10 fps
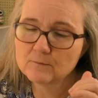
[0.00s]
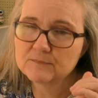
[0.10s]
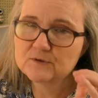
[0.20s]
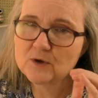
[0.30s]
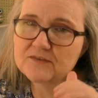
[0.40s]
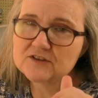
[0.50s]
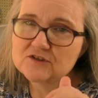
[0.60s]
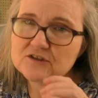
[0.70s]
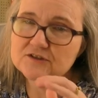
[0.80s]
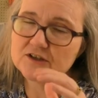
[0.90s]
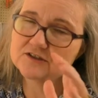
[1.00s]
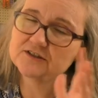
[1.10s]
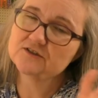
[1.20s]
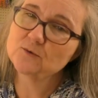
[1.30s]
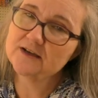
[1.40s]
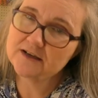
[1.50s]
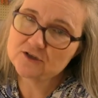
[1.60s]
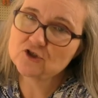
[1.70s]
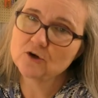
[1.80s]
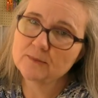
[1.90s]
between the because it's written
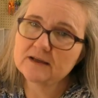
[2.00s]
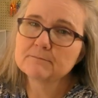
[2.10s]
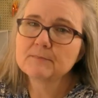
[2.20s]
in German